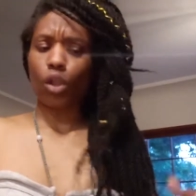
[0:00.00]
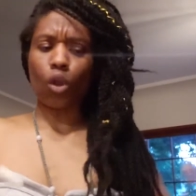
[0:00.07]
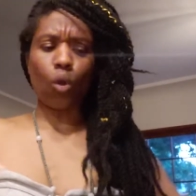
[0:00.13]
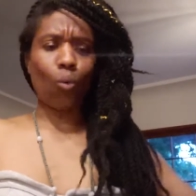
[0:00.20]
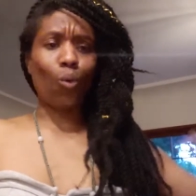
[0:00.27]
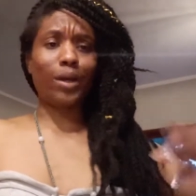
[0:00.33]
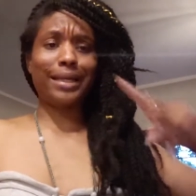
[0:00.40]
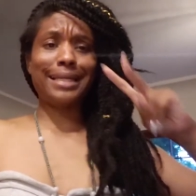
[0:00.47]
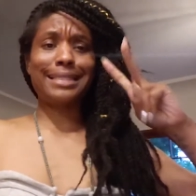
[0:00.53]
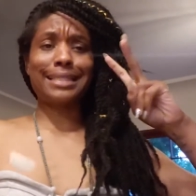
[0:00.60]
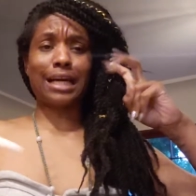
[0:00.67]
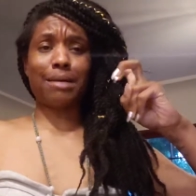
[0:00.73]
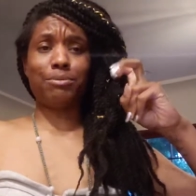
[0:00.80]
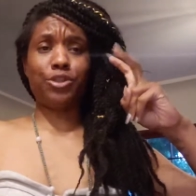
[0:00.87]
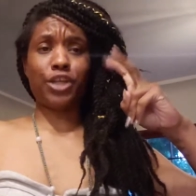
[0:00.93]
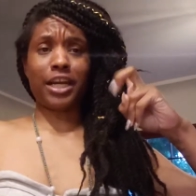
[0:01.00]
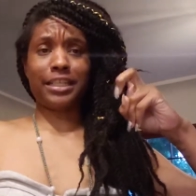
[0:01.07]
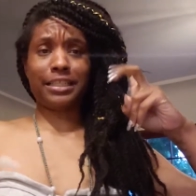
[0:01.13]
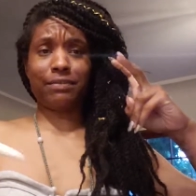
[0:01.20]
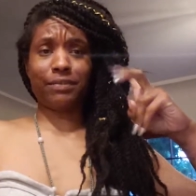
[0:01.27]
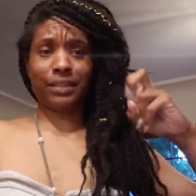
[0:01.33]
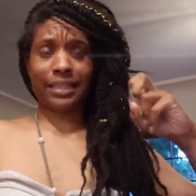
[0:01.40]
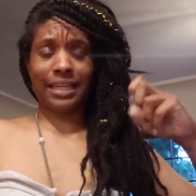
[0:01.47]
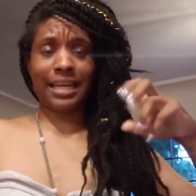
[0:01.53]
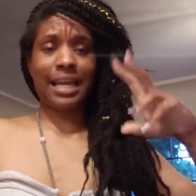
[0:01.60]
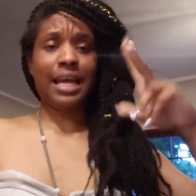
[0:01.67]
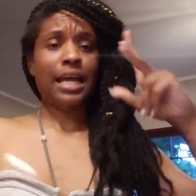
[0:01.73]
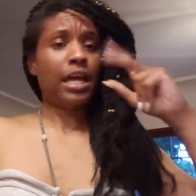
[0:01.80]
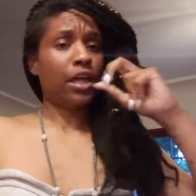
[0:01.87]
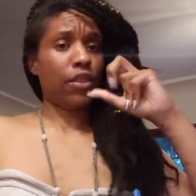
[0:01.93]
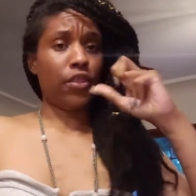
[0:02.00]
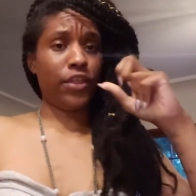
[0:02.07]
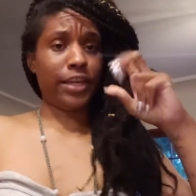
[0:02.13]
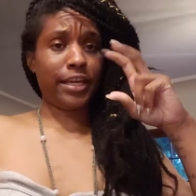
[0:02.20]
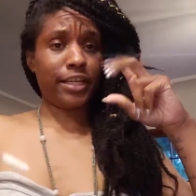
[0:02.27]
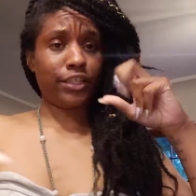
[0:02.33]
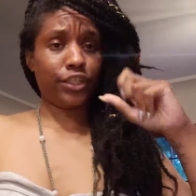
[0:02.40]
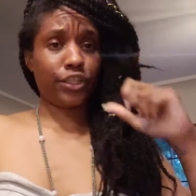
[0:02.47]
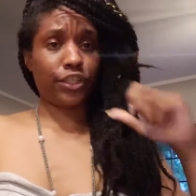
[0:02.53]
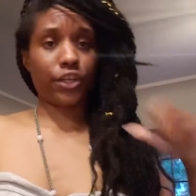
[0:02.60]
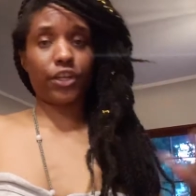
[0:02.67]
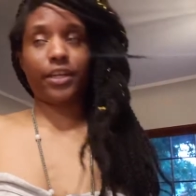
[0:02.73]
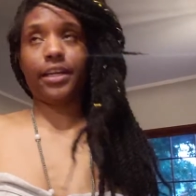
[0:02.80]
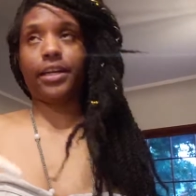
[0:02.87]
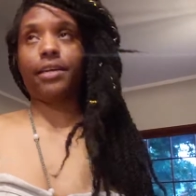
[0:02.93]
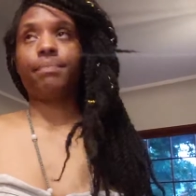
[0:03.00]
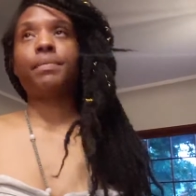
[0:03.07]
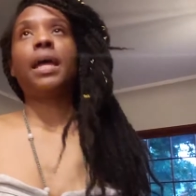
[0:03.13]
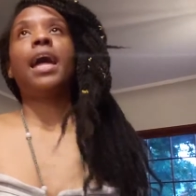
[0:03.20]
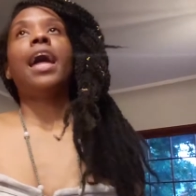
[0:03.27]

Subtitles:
What is objectively the concern here?